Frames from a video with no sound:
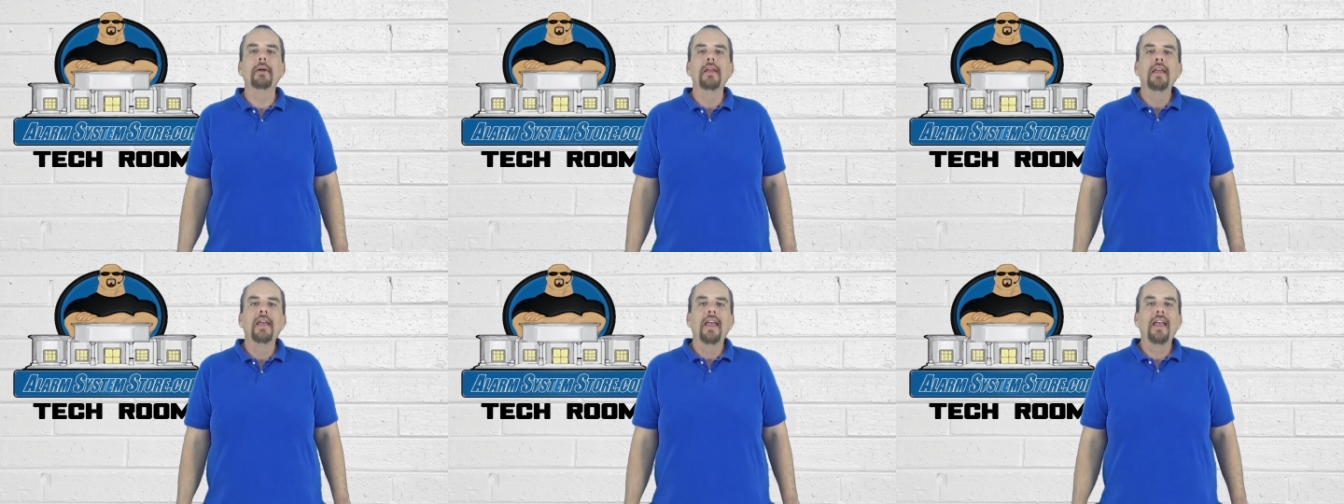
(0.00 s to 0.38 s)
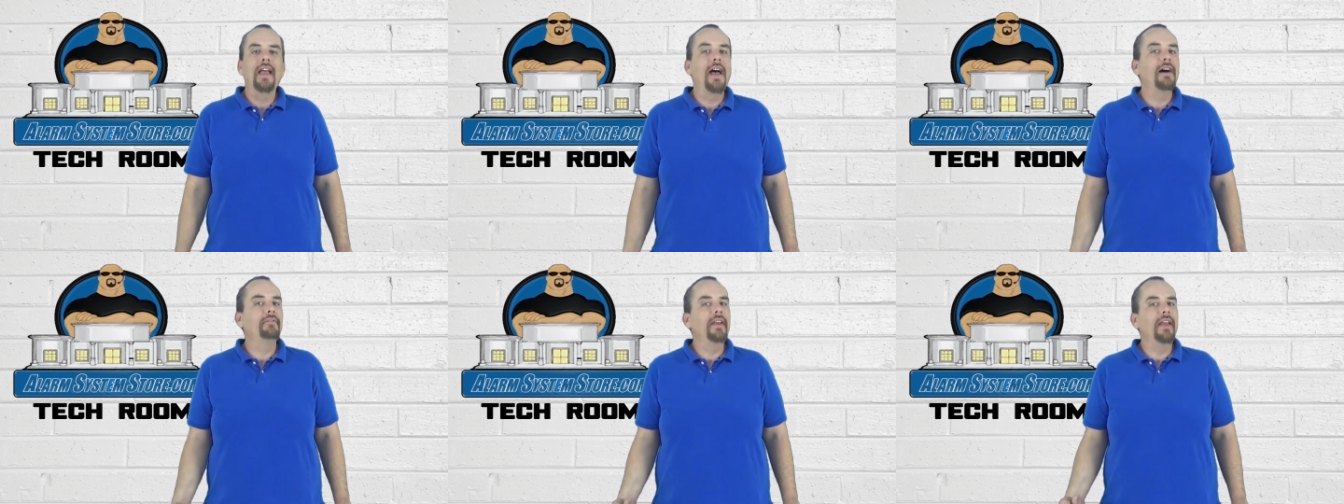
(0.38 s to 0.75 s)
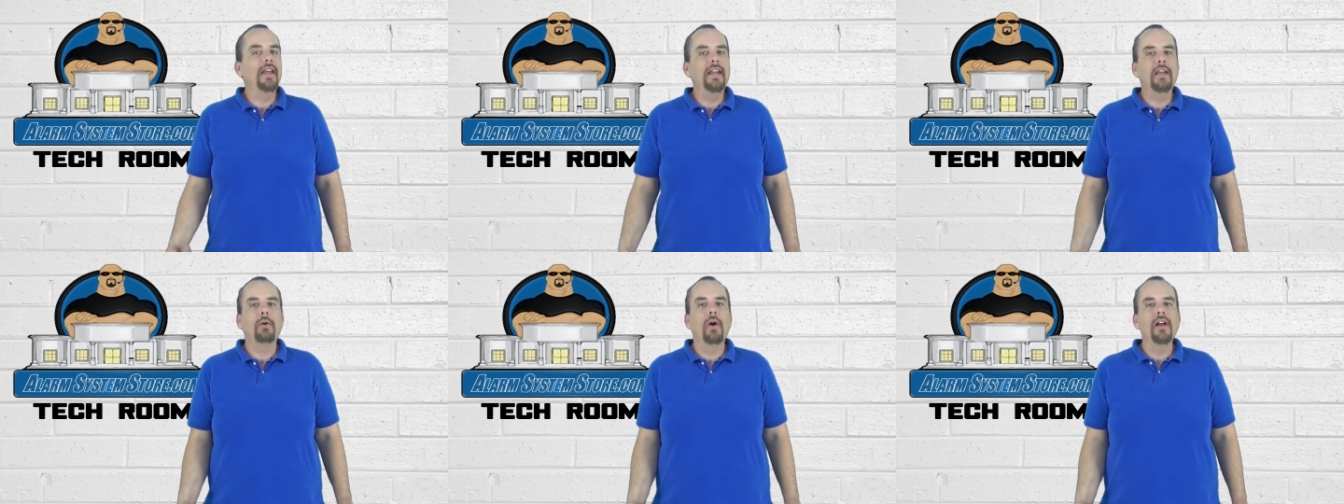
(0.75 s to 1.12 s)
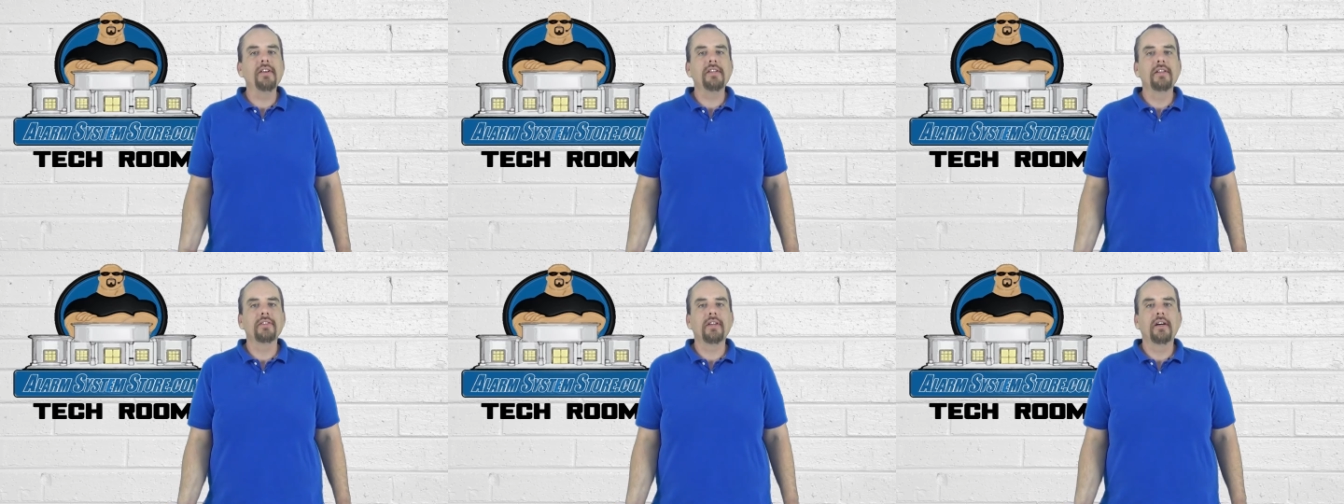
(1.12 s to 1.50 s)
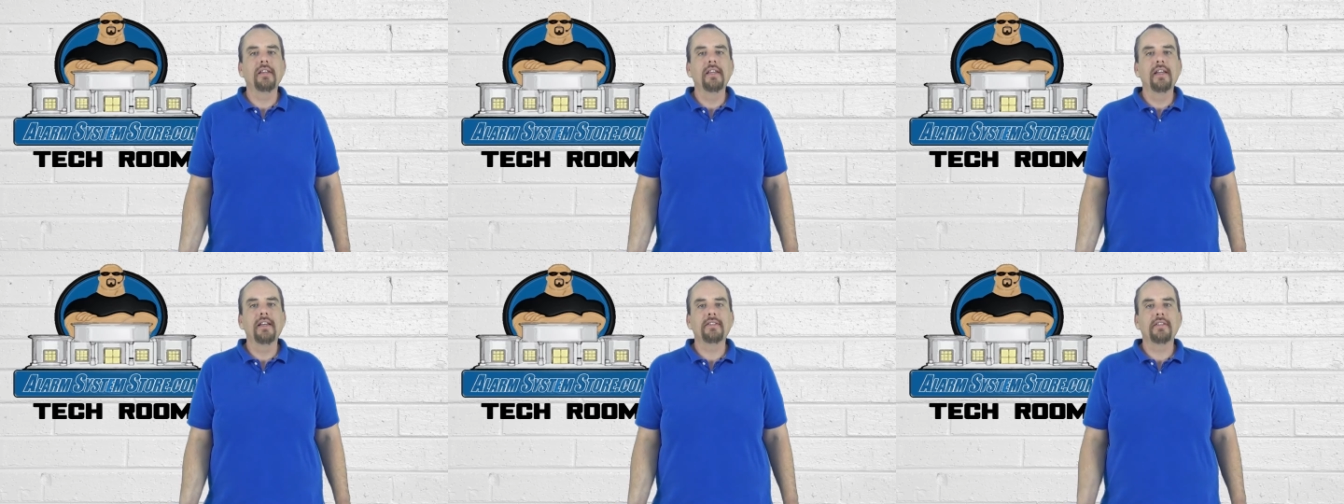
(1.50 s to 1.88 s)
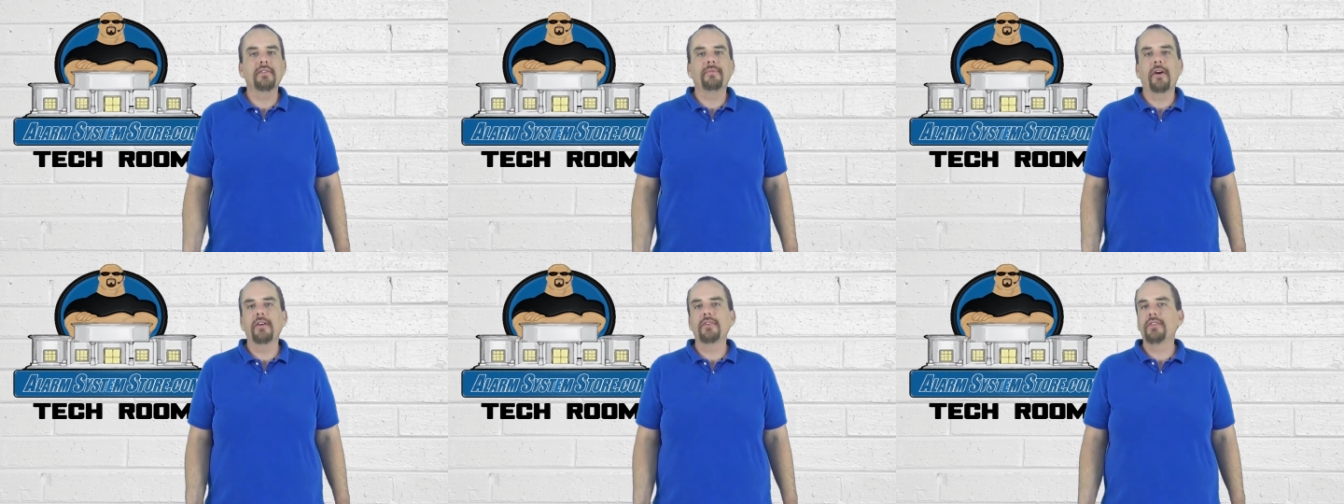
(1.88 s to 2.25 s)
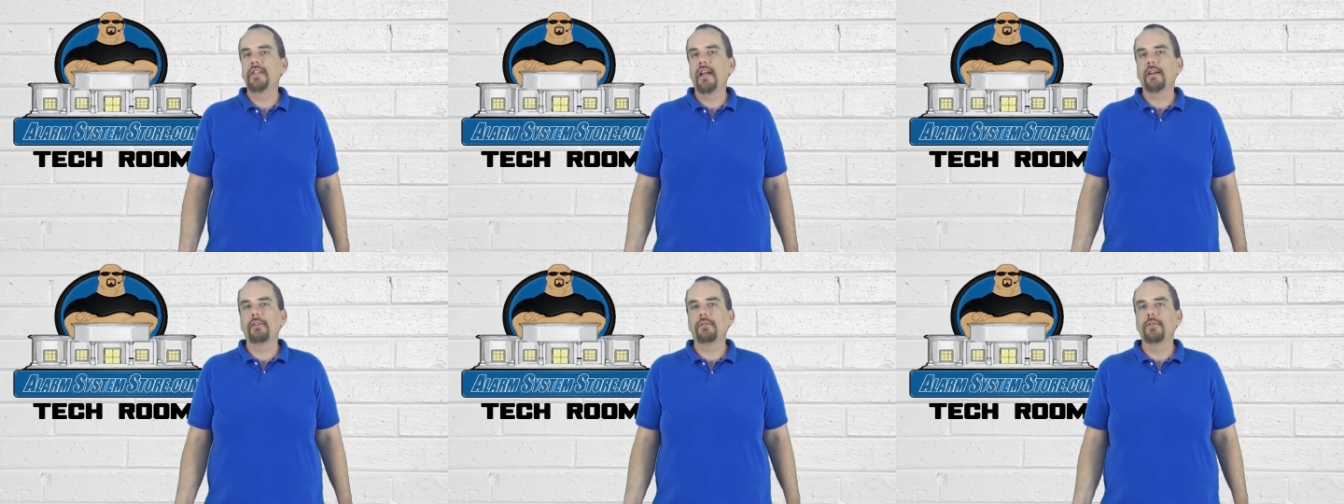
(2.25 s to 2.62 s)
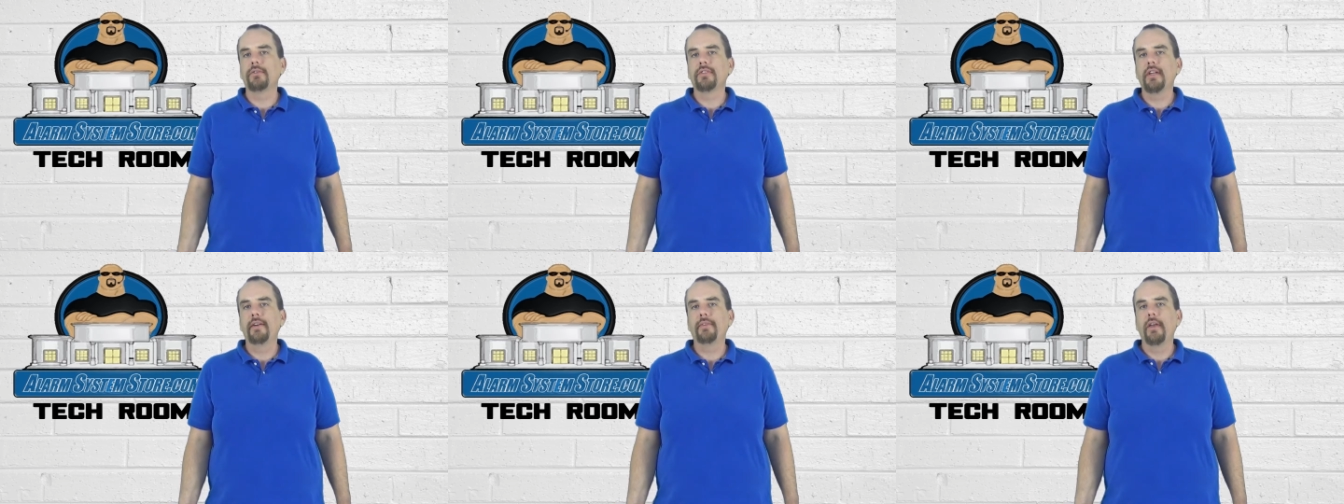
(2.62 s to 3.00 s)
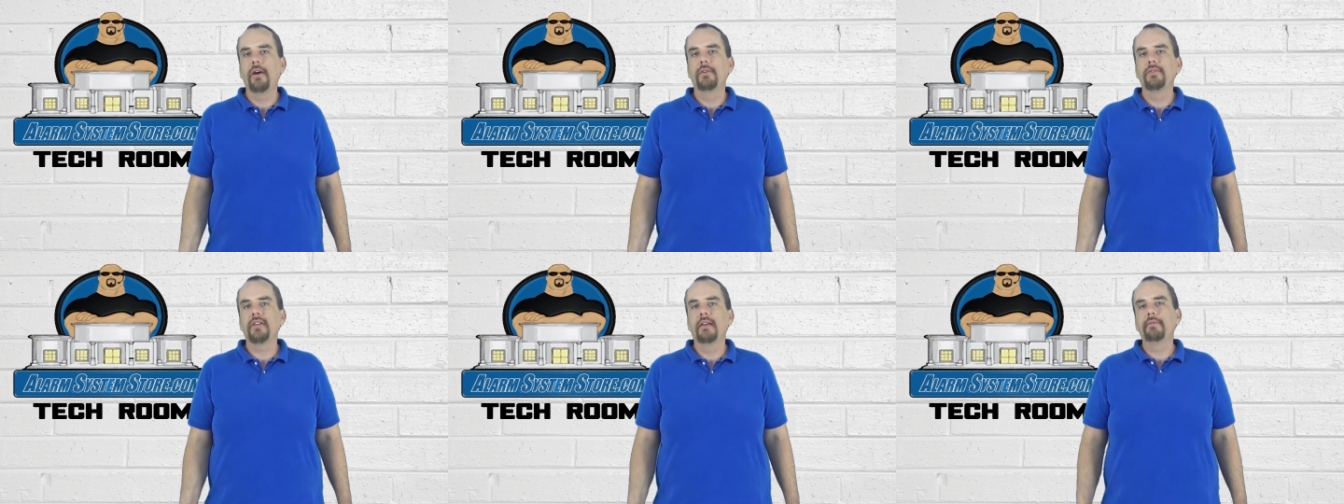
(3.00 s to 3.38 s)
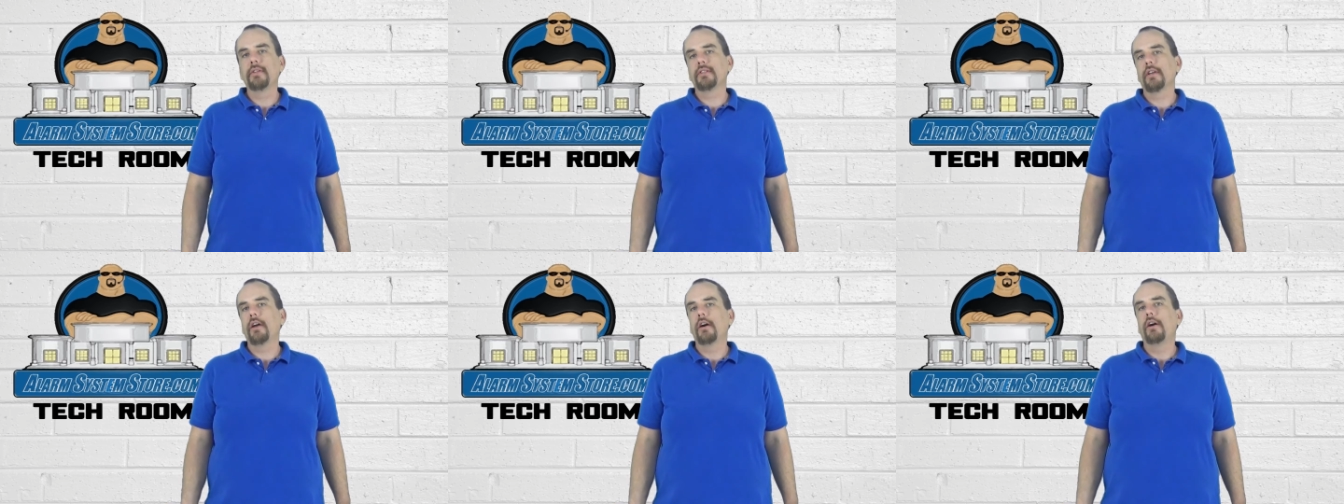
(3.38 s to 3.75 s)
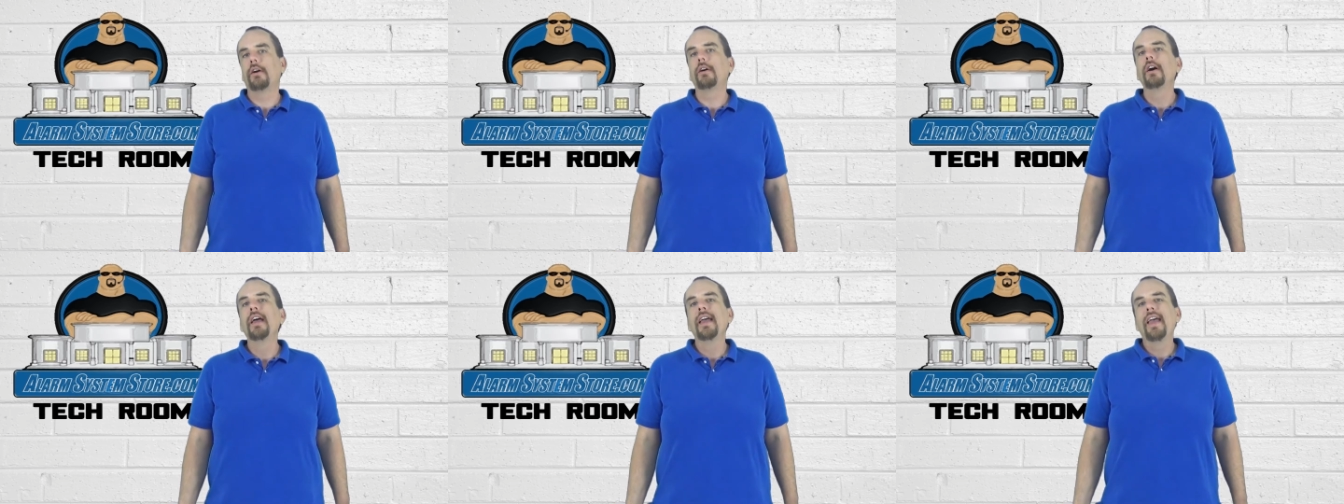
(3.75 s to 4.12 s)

If you have any questions on this as far as technical stuff goes, give us a call,